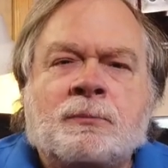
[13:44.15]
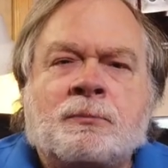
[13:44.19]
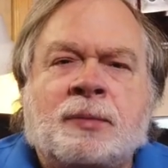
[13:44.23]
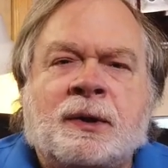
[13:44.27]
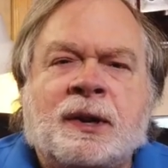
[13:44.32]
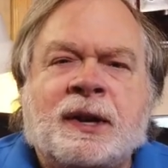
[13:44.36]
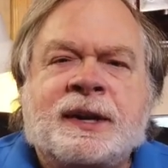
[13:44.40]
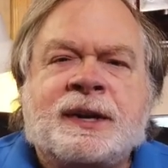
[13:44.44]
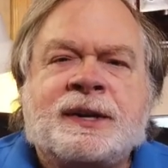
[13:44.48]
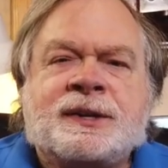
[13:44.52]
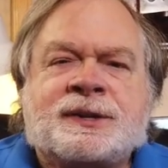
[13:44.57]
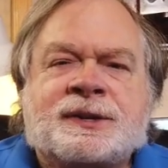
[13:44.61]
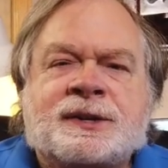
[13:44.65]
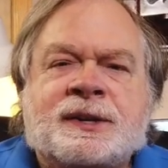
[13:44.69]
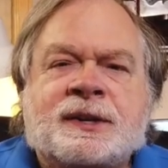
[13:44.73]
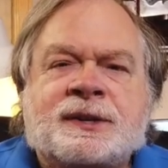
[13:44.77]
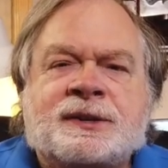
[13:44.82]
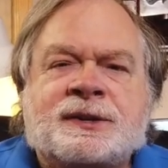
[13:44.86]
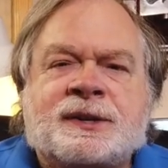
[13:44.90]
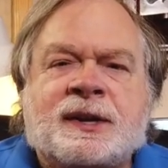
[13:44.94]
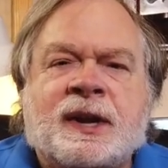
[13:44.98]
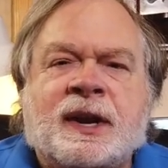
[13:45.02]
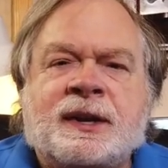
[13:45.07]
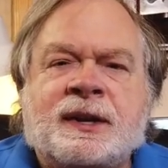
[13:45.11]
please
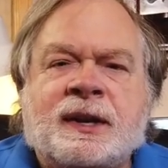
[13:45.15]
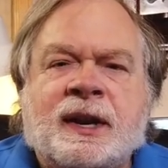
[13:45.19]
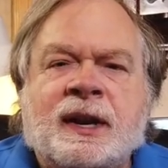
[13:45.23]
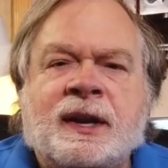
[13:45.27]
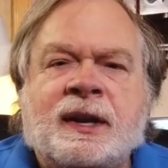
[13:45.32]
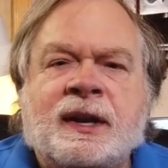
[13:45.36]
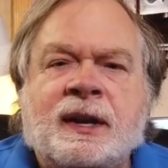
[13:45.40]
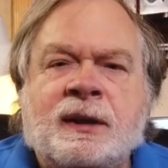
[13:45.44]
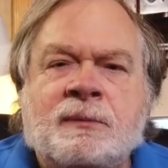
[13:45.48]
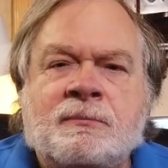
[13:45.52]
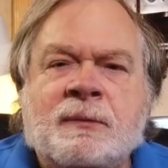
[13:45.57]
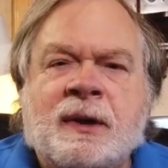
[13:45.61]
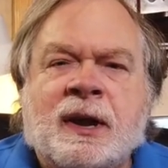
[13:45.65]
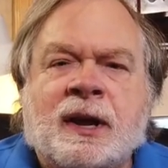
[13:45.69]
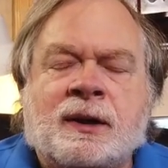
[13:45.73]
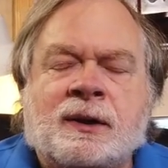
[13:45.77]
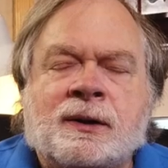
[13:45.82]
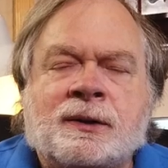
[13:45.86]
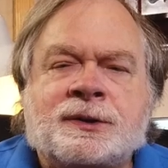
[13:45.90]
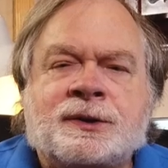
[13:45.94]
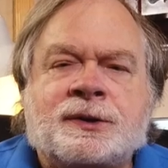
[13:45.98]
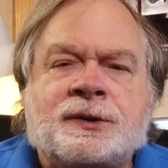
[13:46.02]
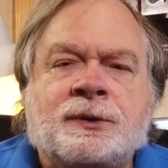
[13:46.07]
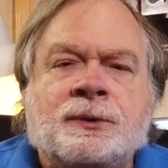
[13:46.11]
send an
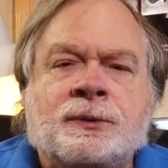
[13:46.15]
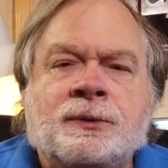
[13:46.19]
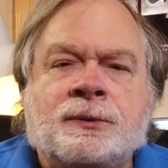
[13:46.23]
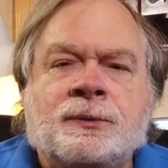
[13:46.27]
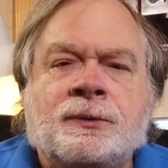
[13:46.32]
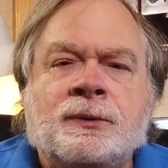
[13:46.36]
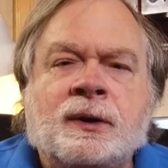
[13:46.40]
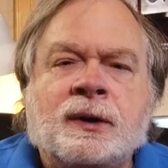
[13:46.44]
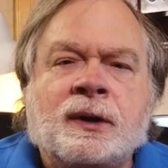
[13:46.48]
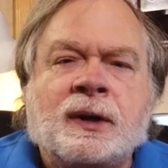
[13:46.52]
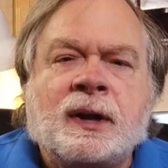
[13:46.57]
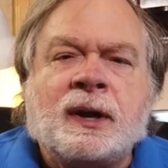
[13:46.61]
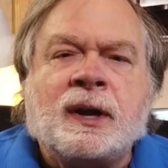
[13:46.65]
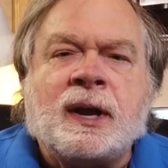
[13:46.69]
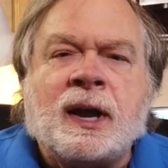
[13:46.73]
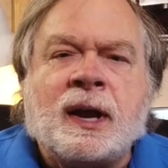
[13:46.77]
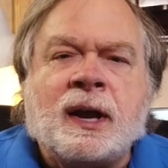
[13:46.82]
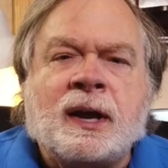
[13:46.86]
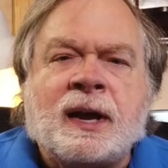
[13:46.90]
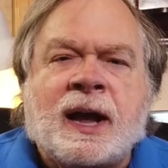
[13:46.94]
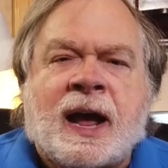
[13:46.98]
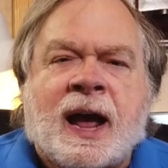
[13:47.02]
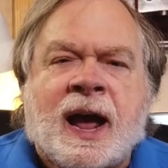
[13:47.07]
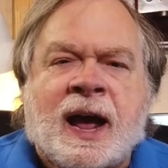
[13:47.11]
email to
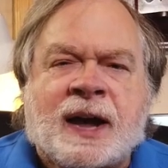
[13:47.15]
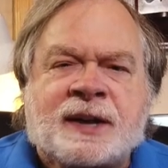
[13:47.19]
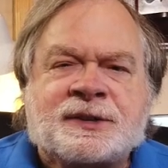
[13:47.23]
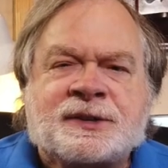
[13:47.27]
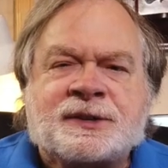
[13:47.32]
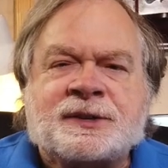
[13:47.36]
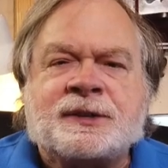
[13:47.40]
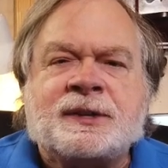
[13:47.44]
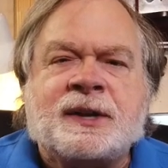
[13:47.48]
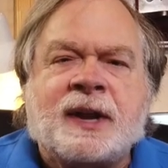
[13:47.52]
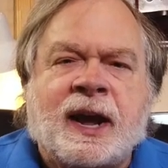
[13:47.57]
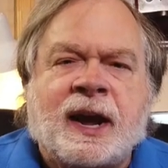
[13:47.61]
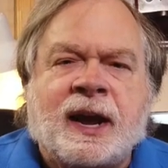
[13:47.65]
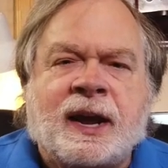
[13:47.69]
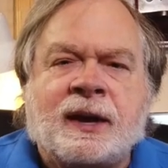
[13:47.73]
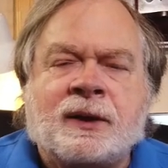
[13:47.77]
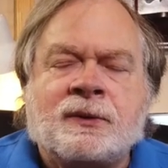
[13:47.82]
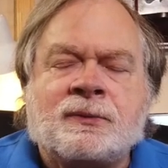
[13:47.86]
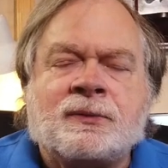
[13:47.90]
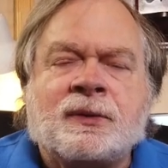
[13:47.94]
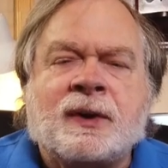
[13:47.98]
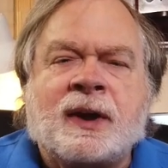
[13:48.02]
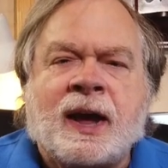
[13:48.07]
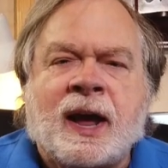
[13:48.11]

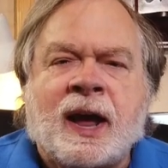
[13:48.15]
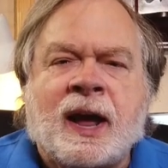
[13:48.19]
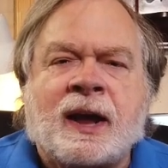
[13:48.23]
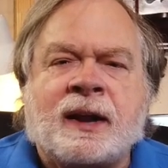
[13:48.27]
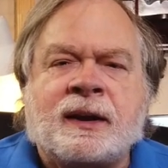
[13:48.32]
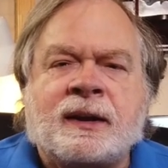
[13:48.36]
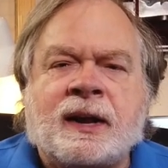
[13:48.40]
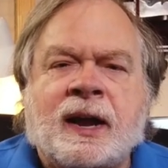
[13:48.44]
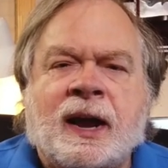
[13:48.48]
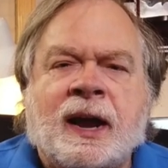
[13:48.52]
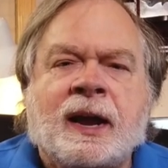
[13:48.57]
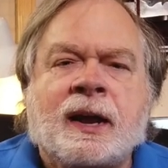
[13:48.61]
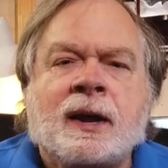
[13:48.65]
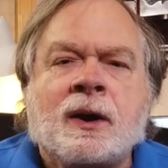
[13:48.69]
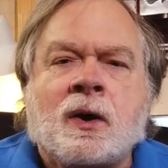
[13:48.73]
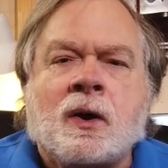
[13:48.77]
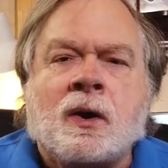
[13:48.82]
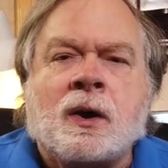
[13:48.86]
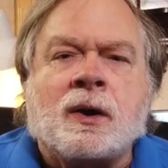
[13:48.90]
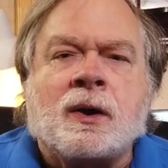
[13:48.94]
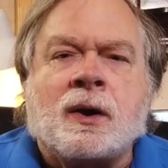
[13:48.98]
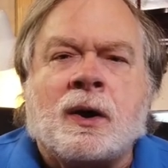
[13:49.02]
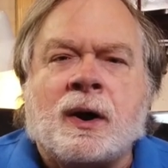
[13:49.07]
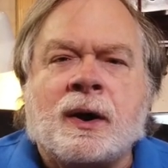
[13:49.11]
askdave at
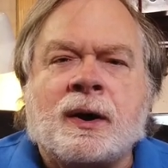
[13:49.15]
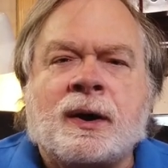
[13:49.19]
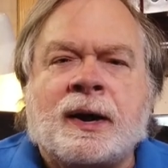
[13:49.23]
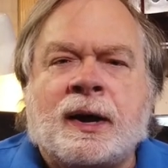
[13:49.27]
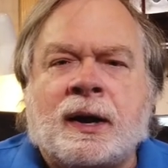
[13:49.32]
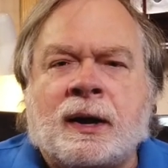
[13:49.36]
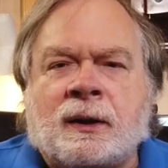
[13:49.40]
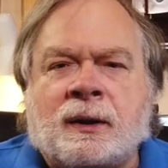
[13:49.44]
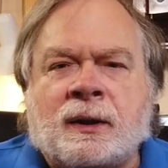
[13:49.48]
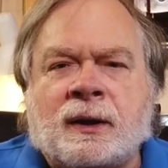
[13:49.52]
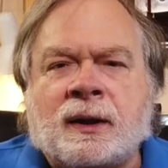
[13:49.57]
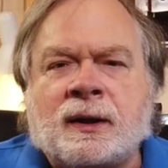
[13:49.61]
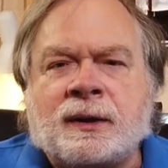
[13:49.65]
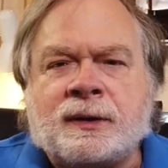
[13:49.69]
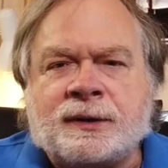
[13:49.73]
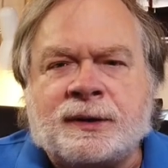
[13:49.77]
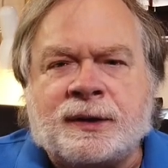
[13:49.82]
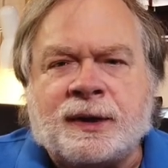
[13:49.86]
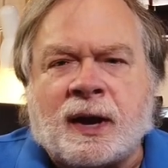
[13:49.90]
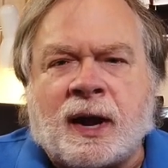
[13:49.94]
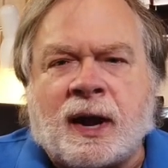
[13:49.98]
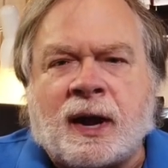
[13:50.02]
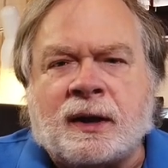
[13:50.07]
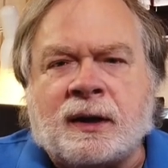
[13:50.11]

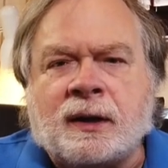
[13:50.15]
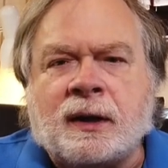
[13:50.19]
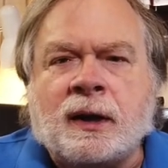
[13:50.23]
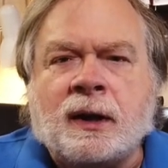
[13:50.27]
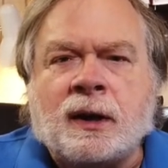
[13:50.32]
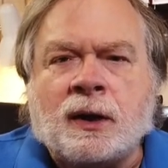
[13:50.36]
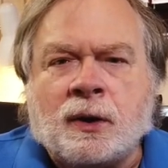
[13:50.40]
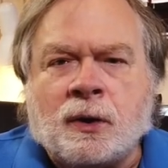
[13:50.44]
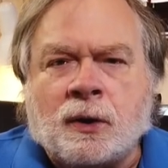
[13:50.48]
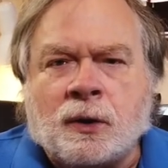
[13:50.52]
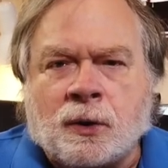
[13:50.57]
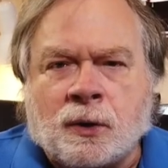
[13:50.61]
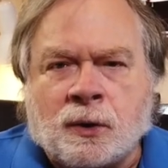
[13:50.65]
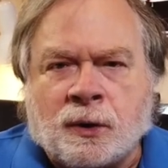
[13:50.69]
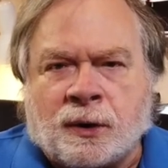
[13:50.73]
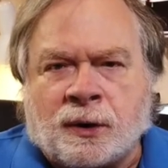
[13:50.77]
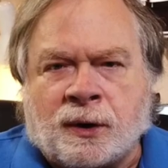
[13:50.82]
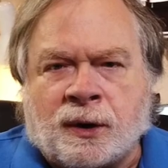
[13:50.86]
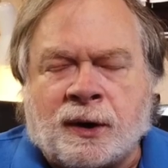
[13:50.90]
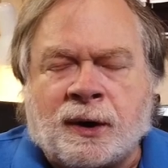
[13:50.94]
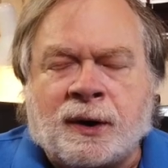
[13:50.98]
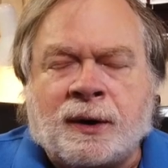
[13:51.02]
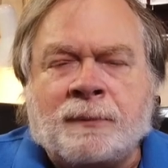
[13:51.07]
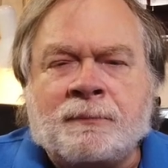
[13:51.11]

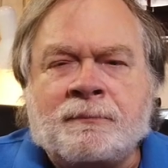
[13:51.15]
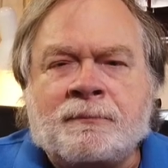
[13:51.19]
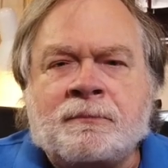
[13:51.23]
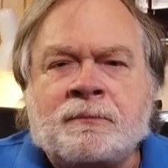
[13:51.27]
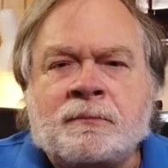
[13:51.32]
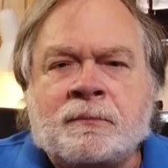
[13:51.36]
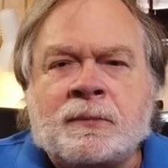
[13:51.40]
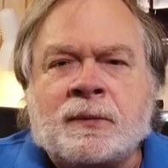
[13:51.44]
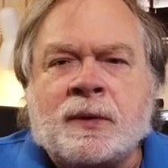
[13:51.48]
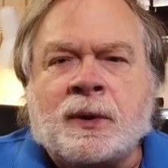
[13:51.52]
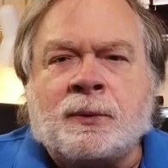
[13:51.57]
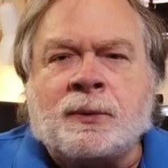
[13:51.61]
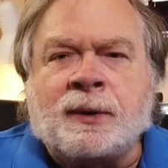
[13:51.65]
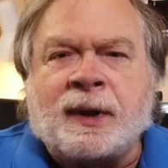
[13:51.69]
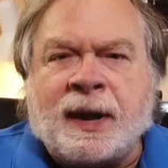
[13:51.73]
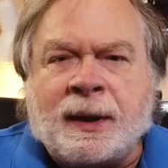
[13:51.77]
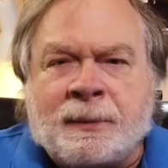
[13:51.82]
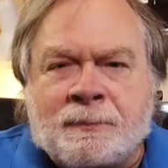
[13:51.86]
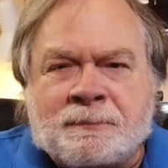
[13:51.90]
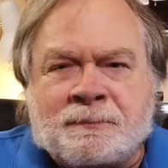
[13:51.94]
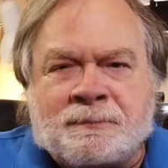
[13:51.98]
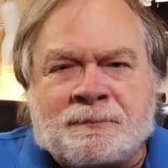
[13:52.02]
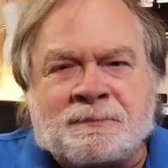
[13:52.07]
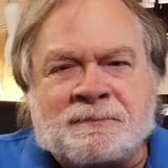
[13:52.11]
arrl.org.
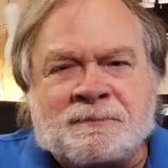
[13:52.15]
Okay?